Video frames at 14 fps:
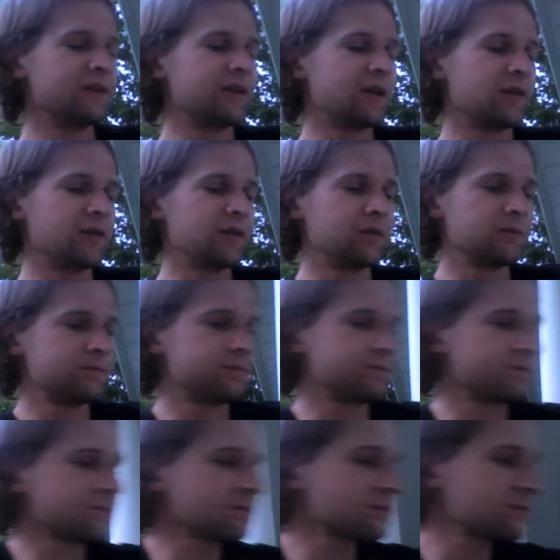sounding.
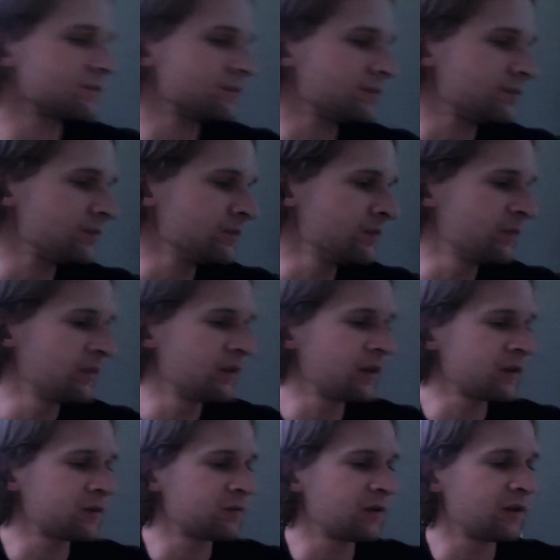
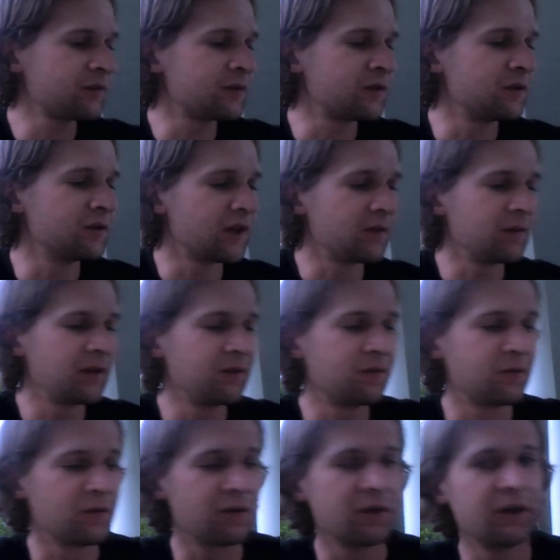Next we have two that I made
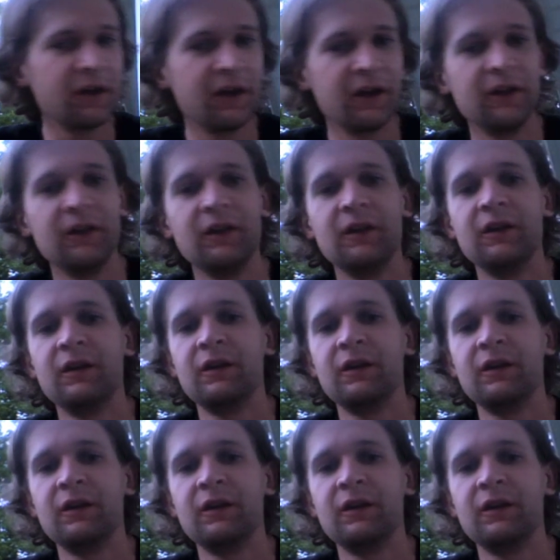for an